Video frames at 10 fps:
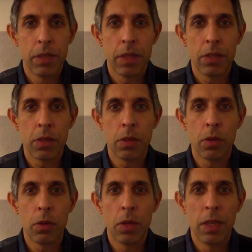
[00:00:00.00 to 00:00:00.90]

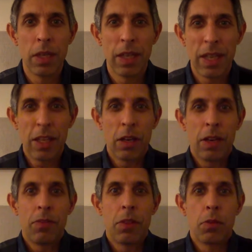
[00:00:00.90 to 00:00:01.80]
So,
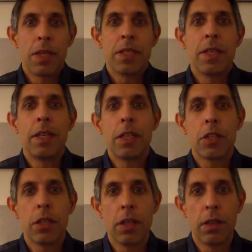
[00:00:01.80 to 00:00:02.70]
even the recent
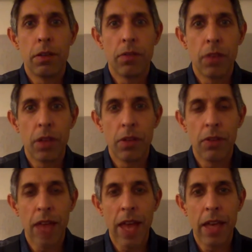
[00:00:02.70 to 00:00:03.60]
addition of
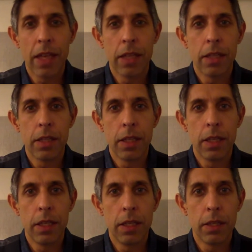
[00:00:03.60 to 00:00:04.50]
adding in
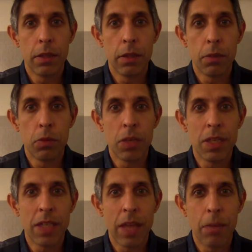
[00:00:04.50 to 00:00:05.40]
the
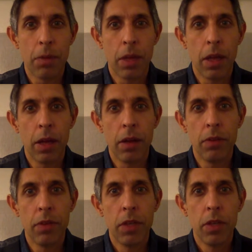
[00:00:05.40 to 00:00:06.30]
pre-step
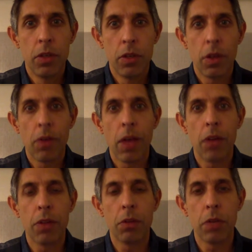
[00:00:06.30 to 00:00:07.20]
of do you have a
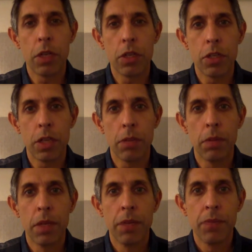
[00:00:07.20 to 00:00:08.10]
healthy relationship?
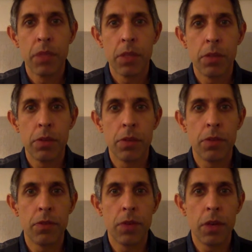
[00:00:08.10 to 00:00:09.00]
So this
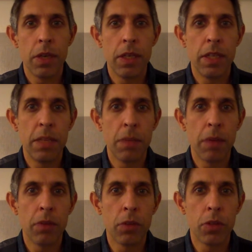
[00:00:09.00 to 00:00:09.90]
is very deep
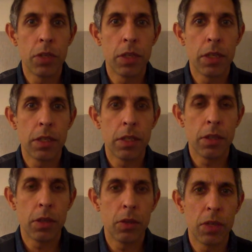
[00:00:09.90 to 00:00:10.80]
evolution. It's
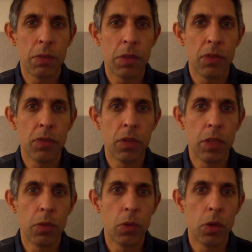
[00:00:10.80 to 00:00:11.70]
hard to express fully
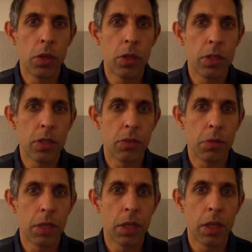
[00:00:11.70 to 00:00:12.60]
in words just from
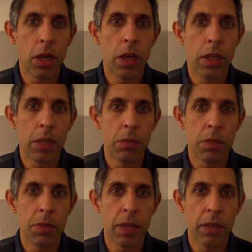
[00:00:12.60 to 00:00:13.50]
a content
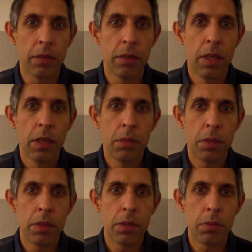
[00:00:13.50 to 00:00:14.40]
perspective, but
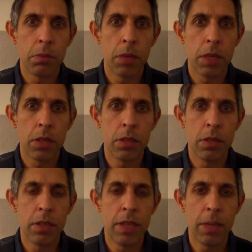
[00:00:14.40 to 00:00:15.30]
there's a much
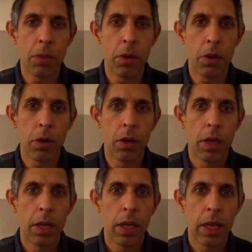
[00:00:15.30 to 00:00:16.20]
deeper
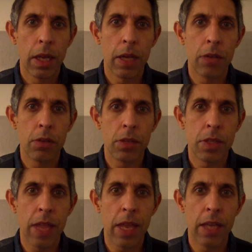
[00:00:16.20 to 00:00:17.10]

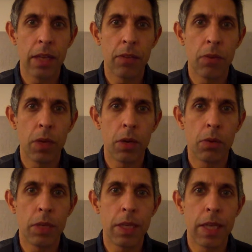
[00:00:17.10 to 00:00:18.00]
understanding of what it
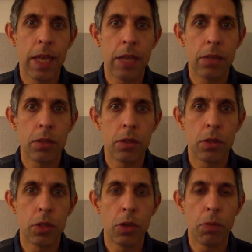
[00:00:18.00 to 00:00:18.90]
really takes to
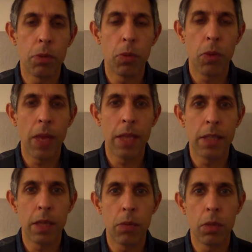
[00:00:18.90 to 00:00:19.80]
show up in ways
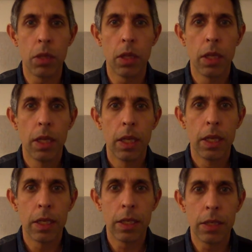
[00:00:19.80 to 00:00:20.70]
that will
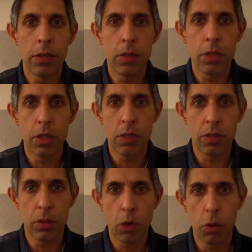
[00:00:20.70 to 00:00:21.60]
lead to the shifts
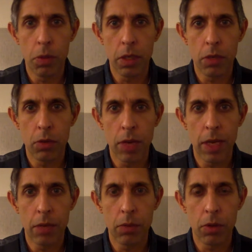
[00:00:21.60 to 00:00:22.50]
that we're hoping to
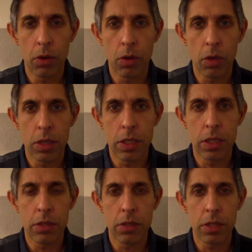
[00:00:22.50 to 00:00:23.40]
create with our
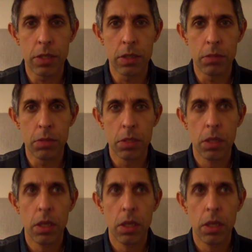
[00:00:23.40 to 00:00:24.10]
organizational systems.